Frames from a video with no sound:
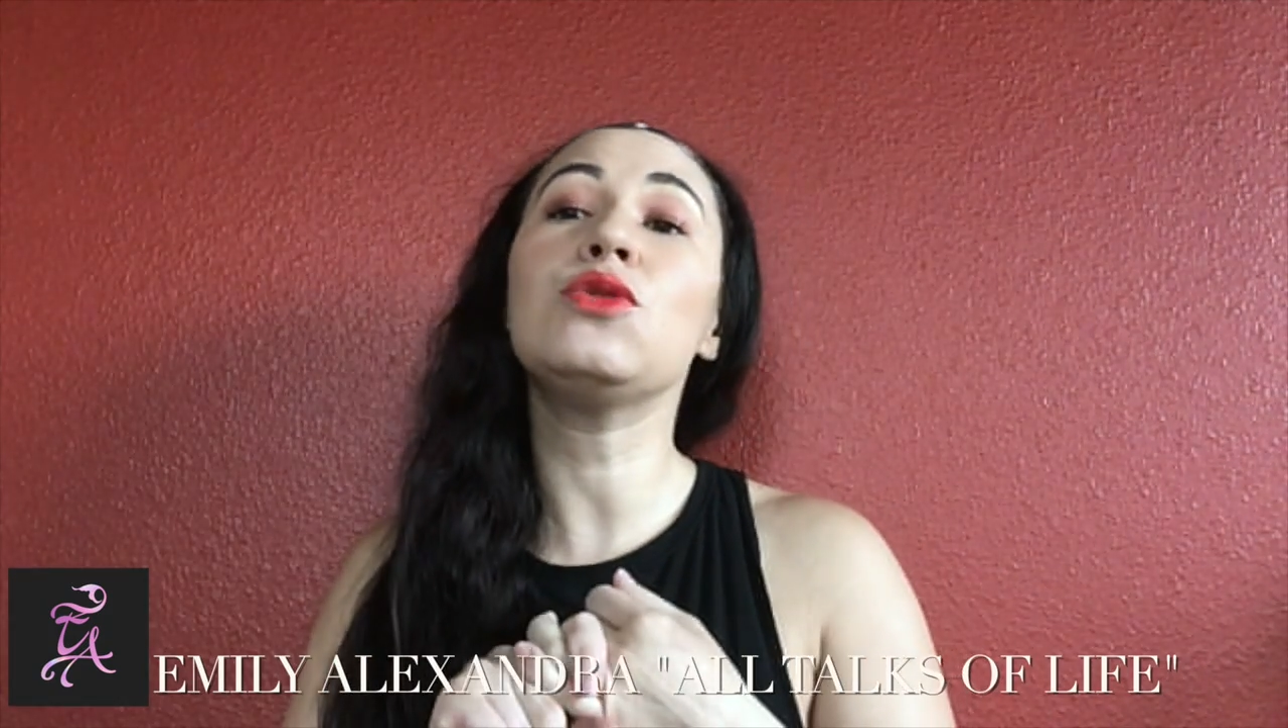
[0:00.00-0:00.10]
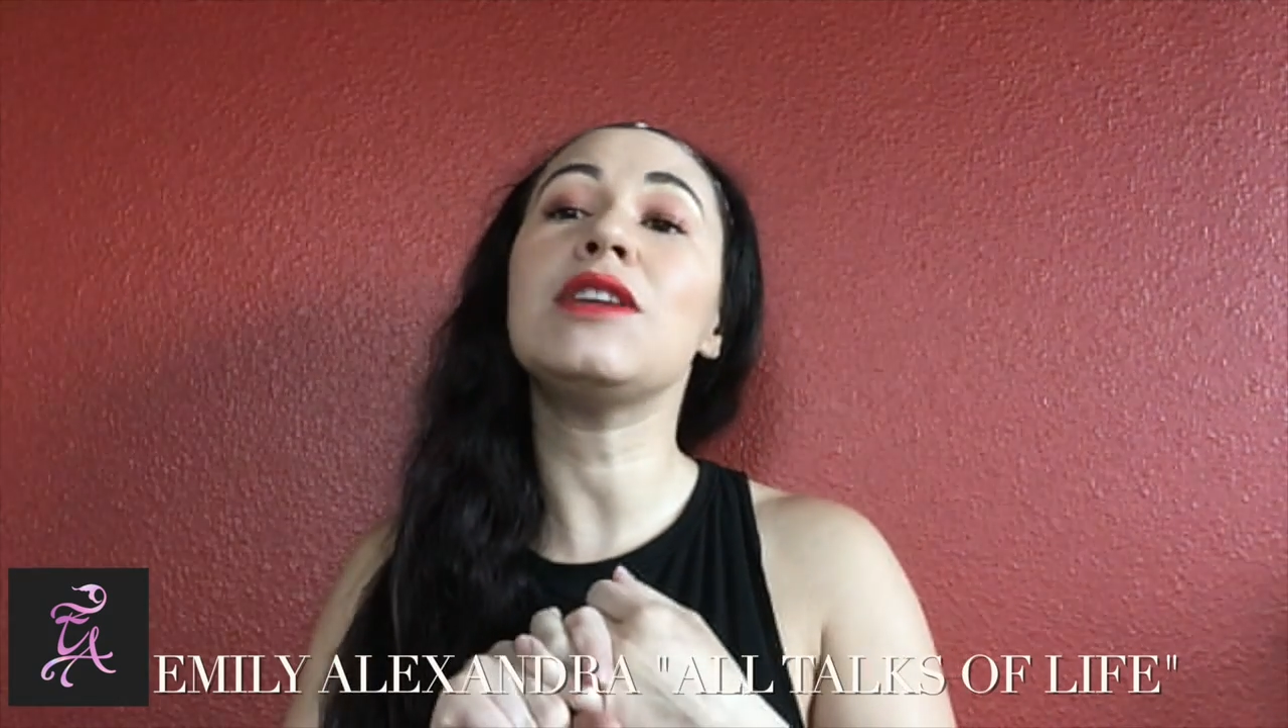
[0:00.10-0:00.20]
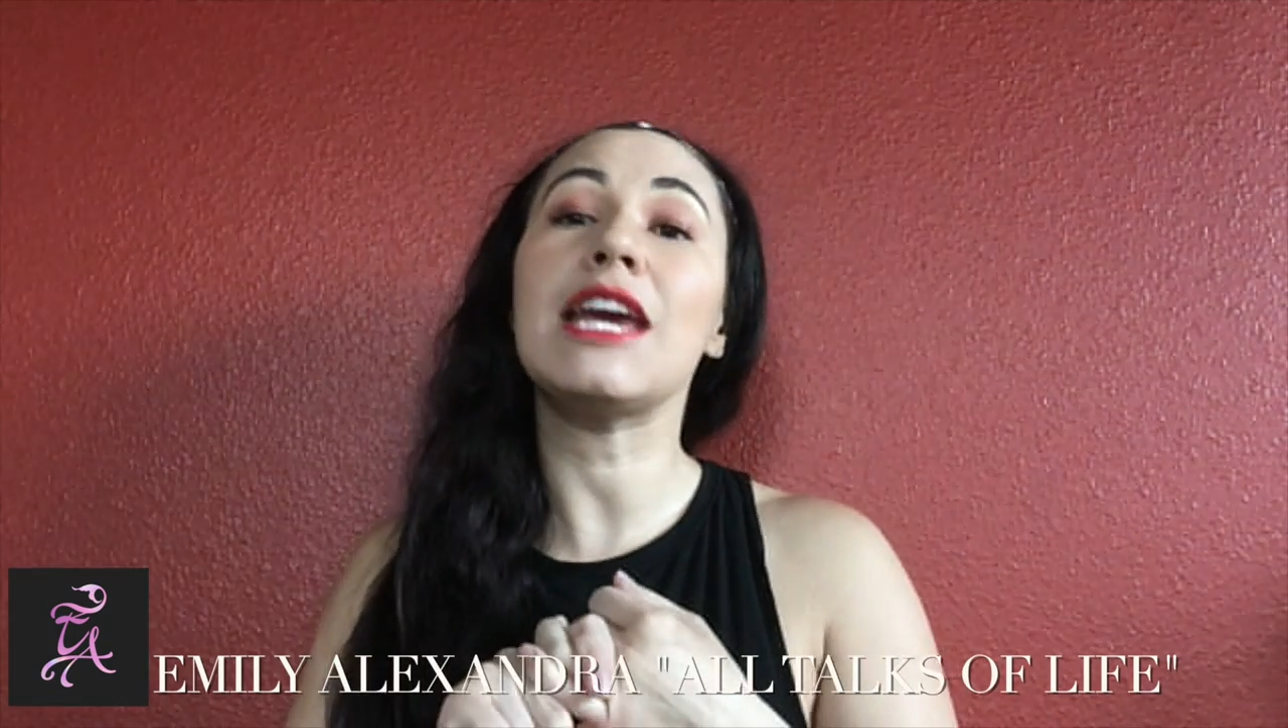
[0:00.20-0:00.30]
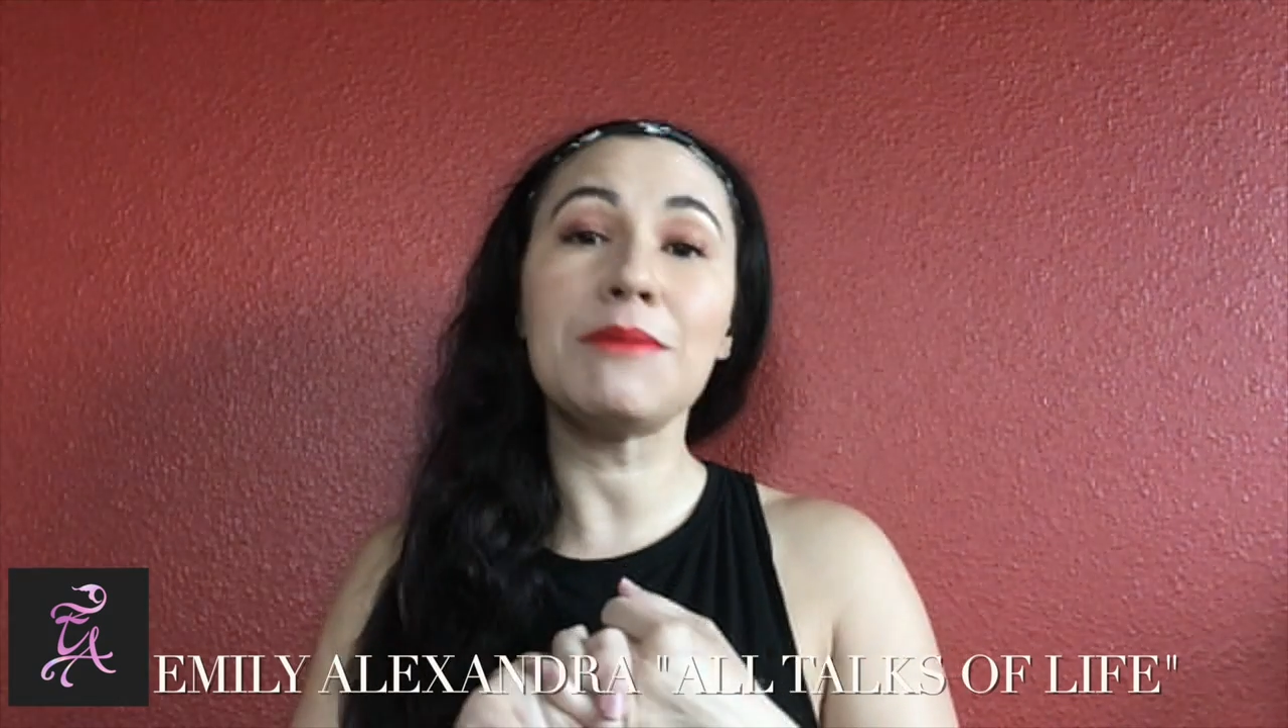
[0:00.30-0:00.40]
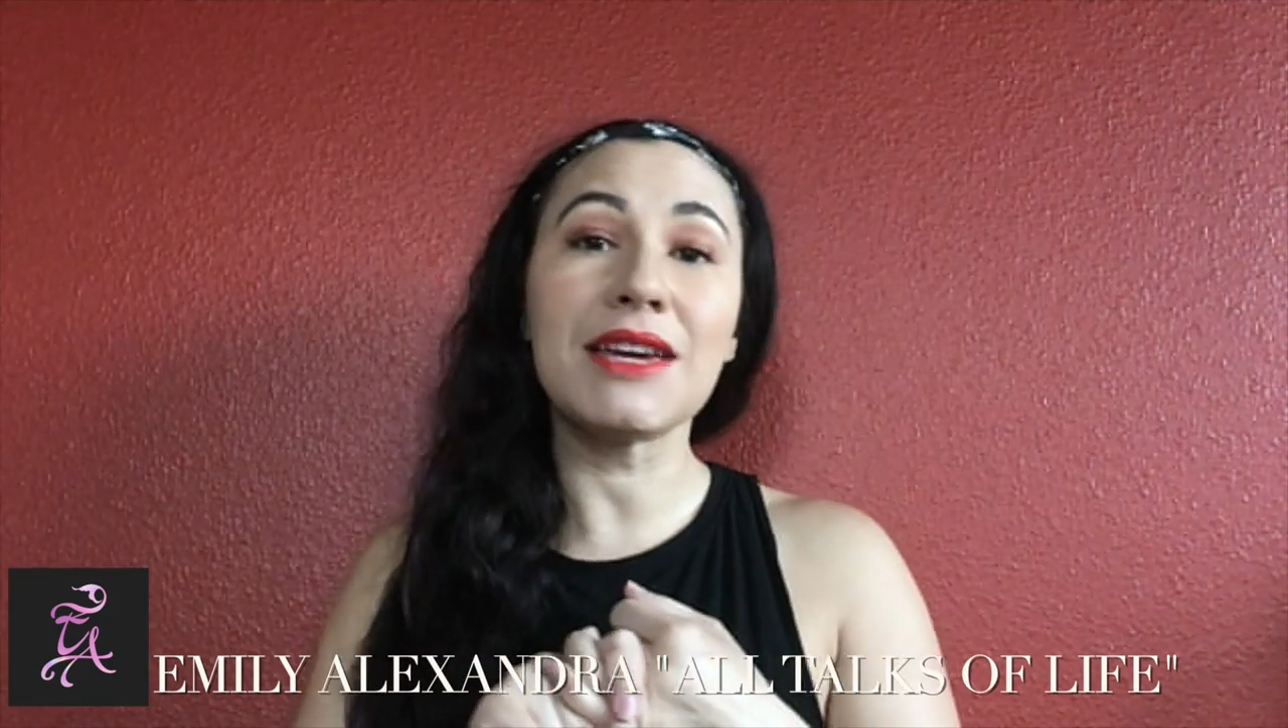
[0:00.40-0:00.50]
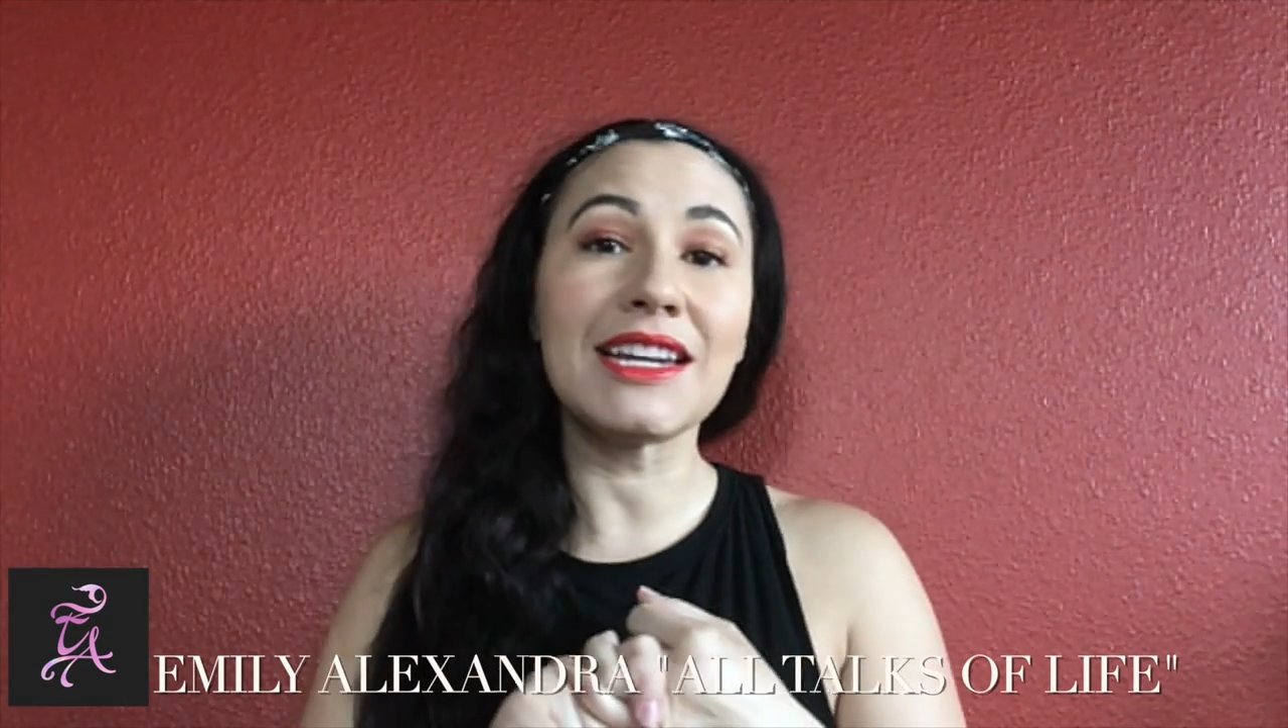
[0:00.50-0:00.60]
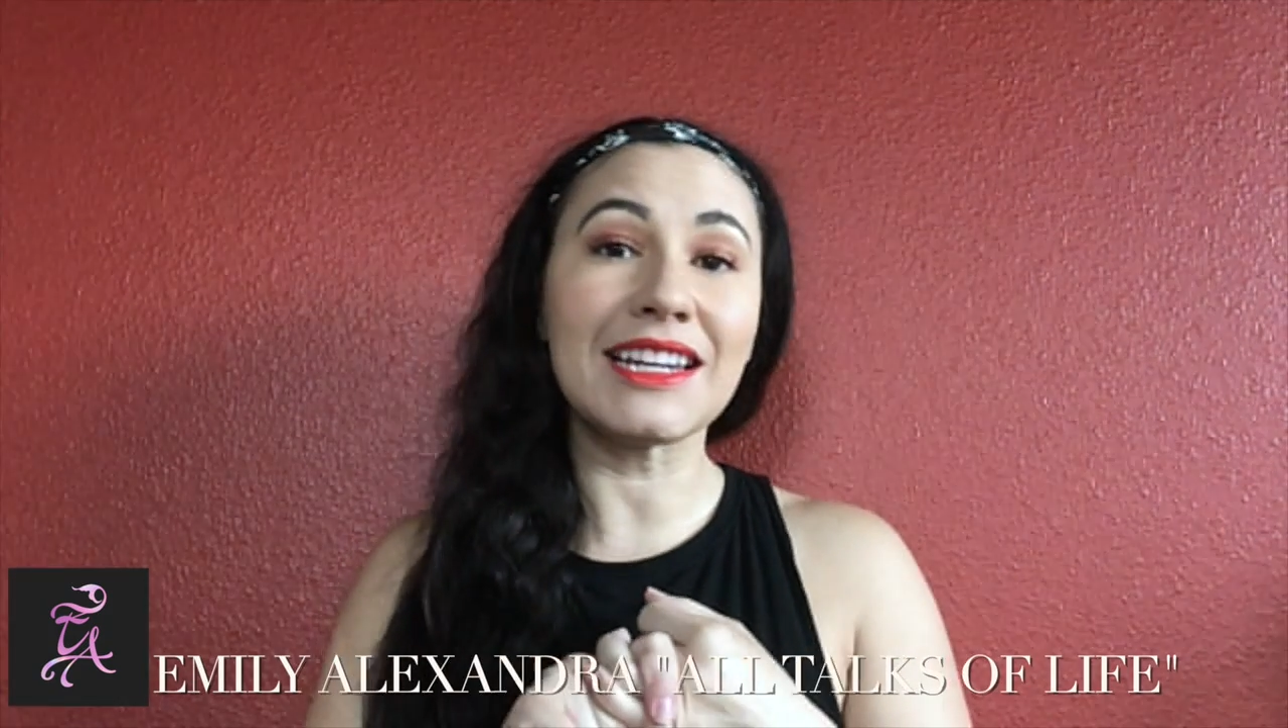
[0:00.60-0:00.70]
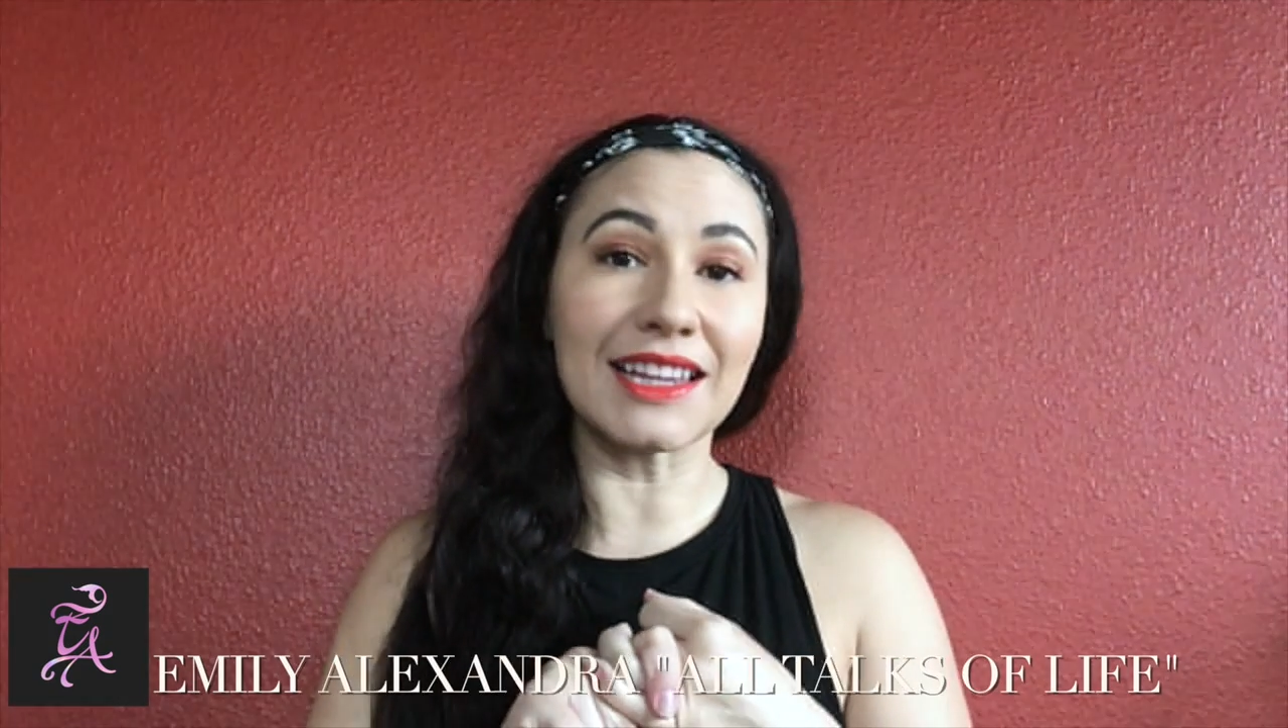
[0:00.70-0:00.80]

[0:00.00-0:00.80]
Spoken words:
name it,